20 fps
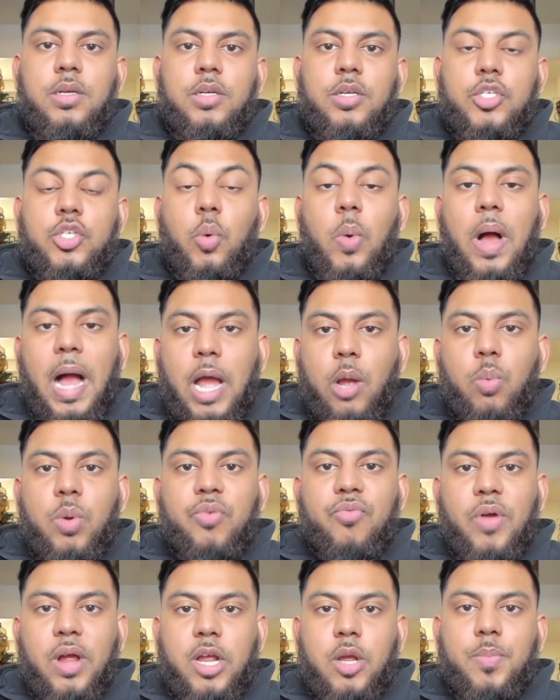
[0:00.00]
So I
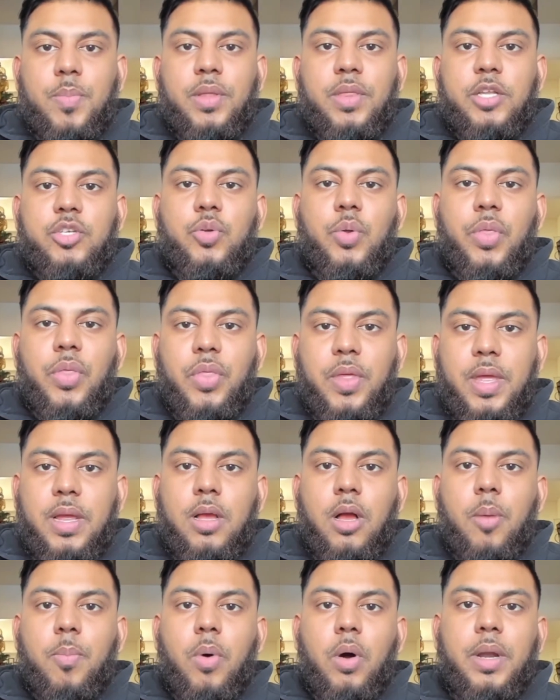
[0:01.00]
would recommend that you
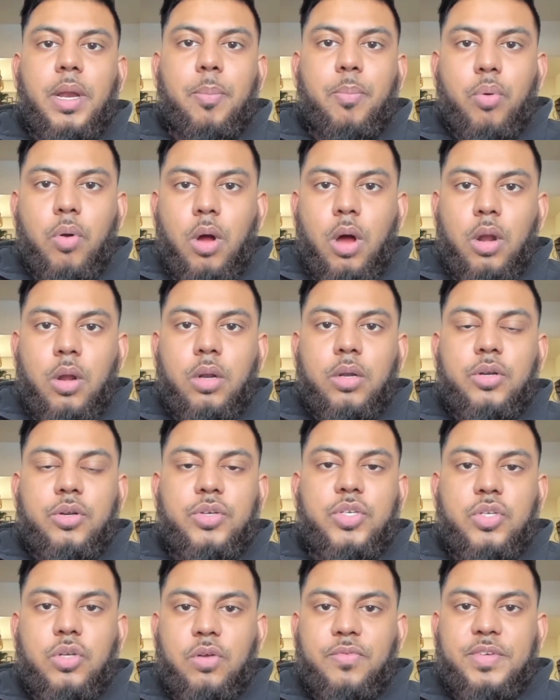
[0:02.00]
think about a product or
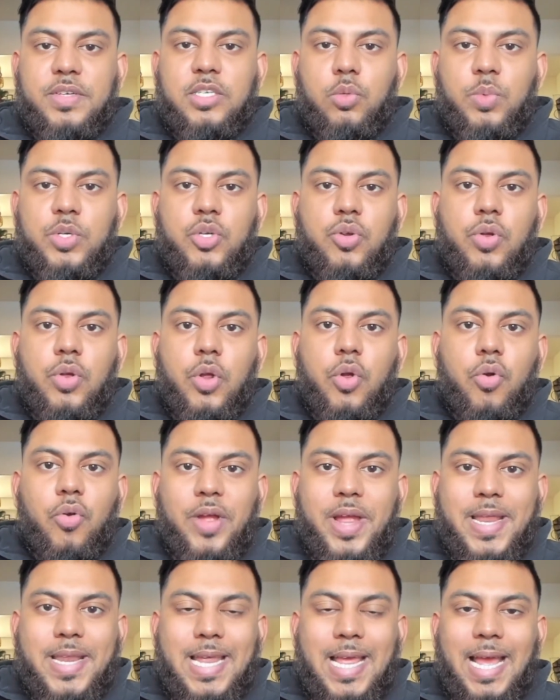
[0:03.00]
service in which you can
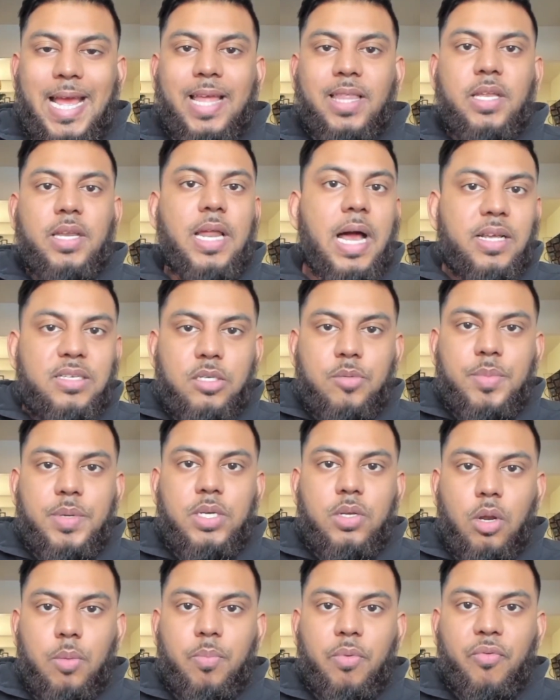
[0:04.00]
create that hasn't
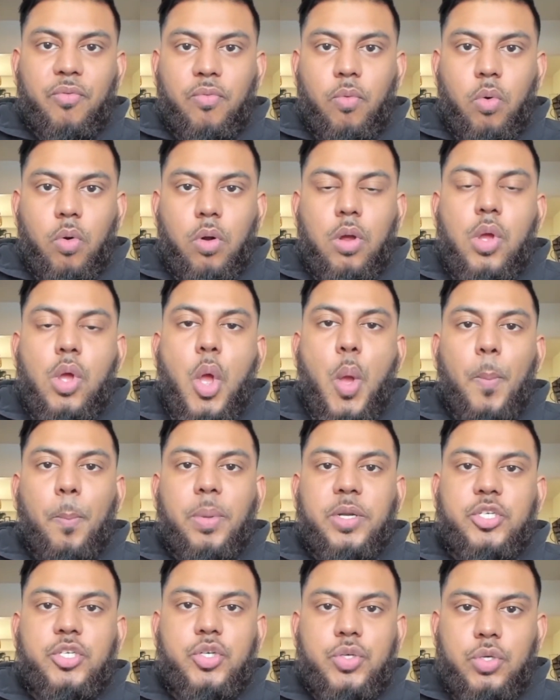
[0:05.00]
been done before
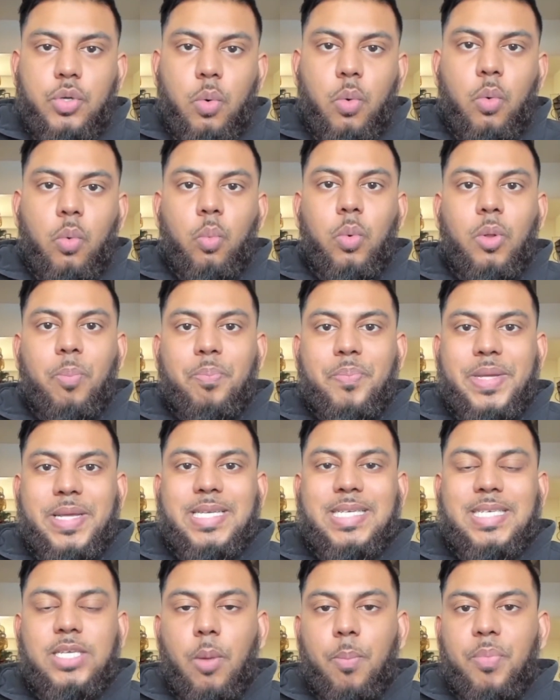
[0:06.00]
but you know will
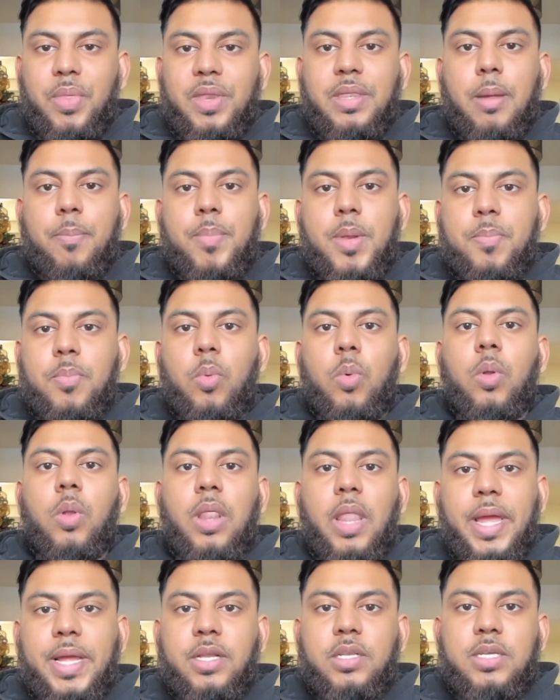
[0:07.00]
be something that people would
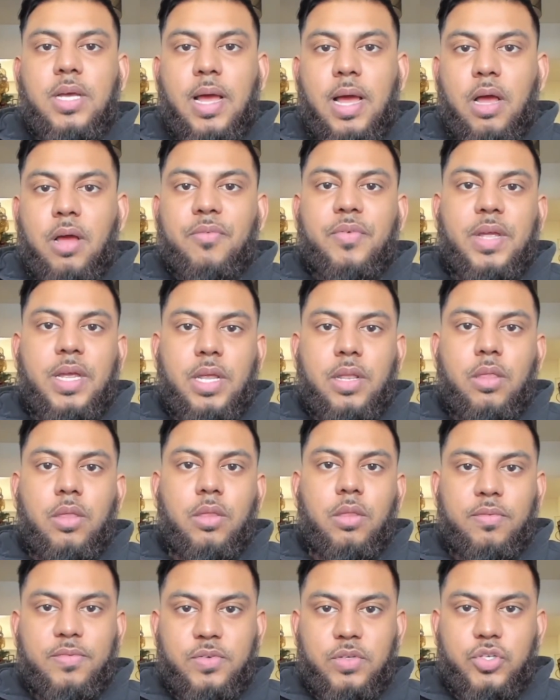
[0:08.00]
like to have
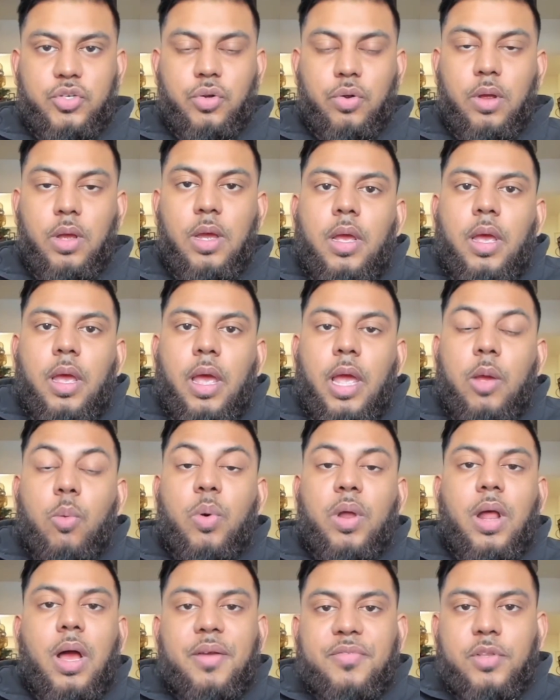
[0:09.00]
in the future. And
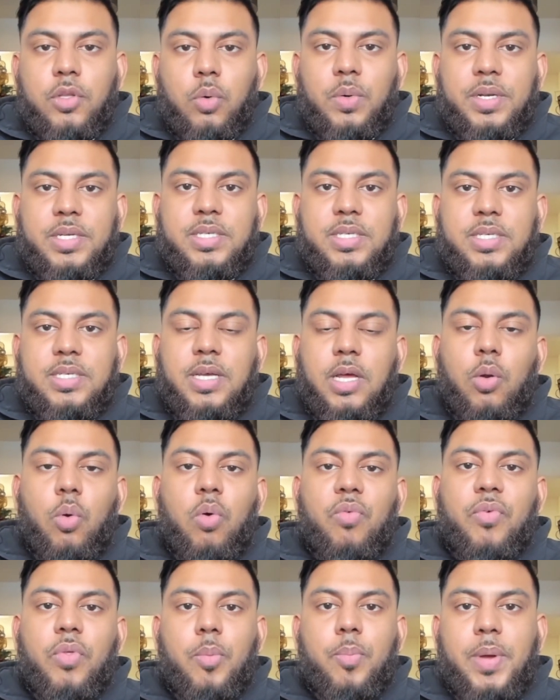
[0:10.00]
what I've noticed is that
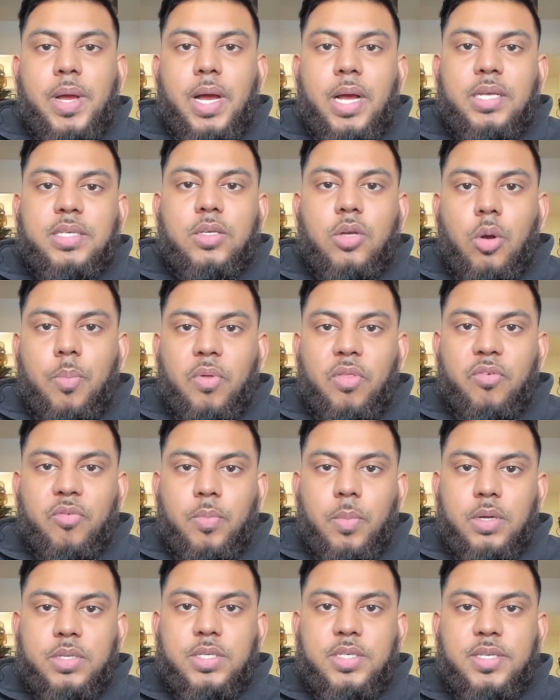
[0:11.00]
over the past couple
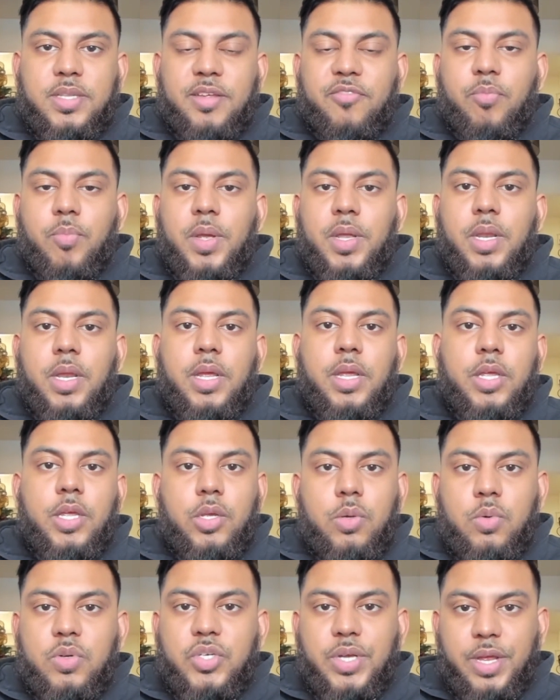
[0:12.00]
of months, they've been a
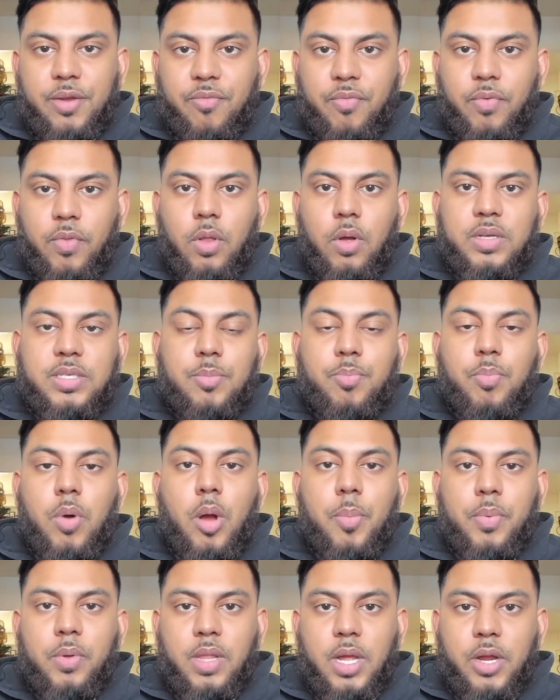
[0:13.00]
huge influx in
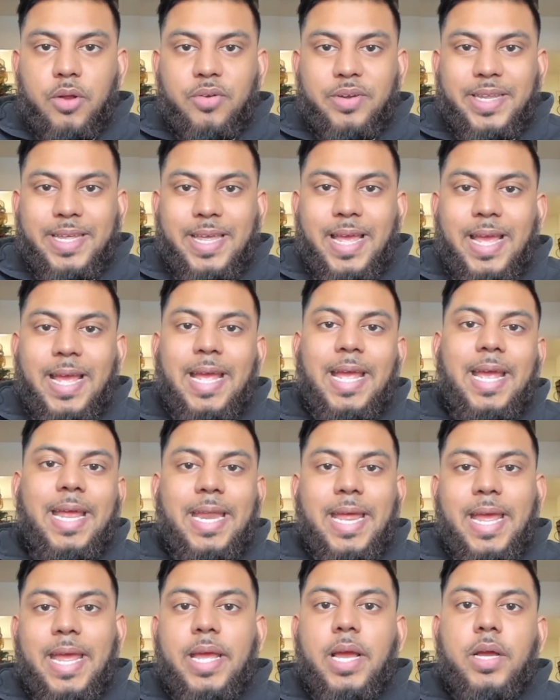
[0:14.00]
popularity
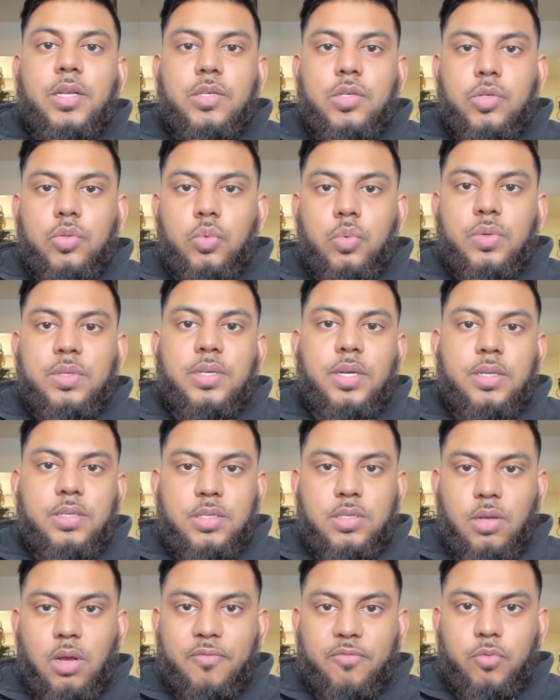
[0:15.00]
in AI tools and
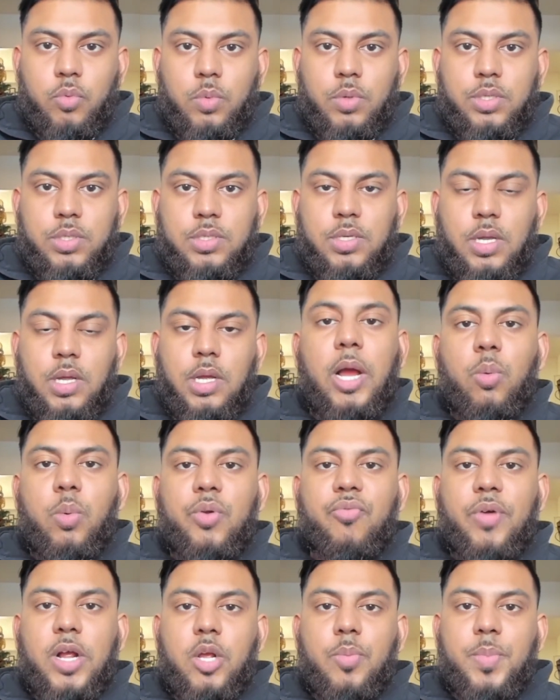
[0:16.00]
softwares. I
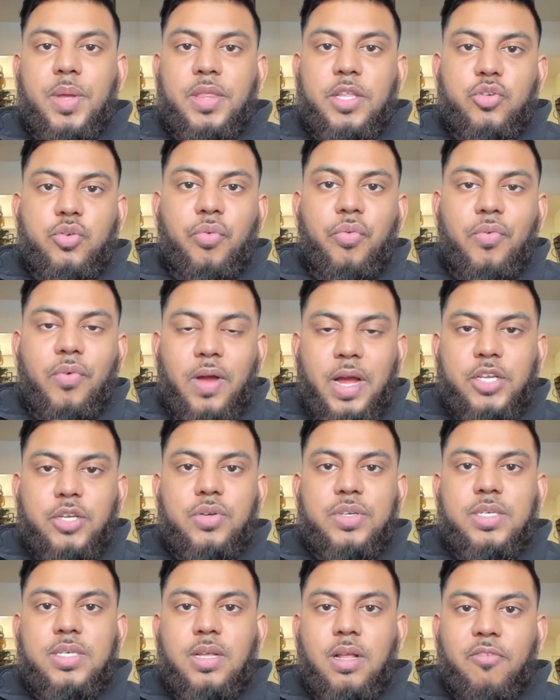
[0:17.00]
would recommend that you find
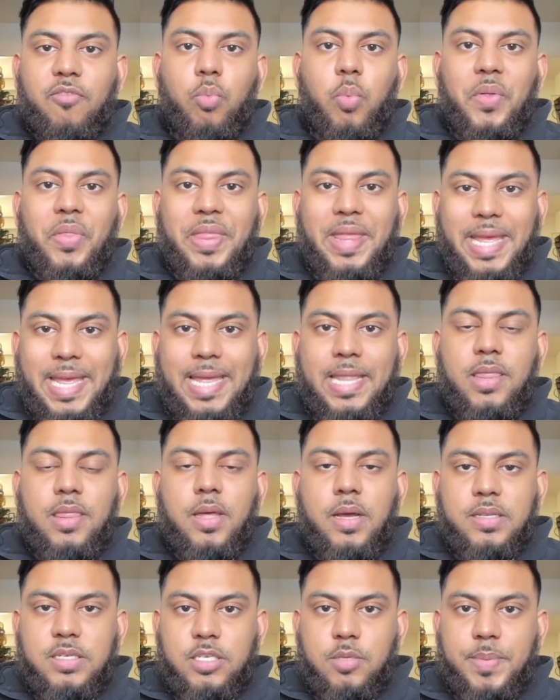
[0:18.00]
yourself within
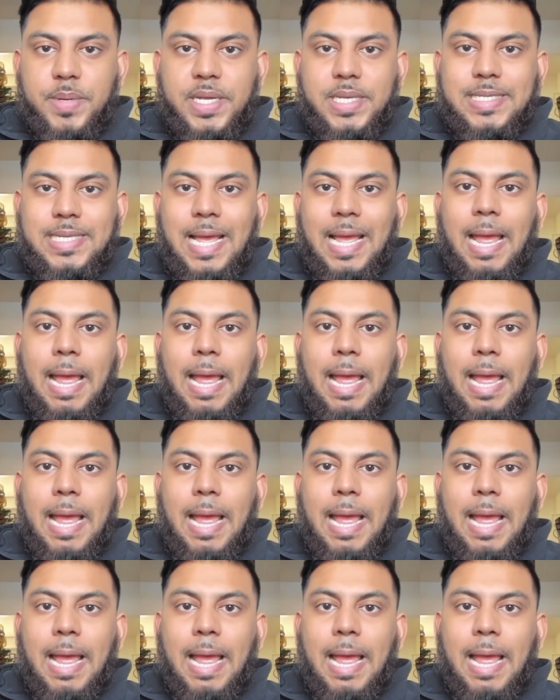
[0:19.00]
that space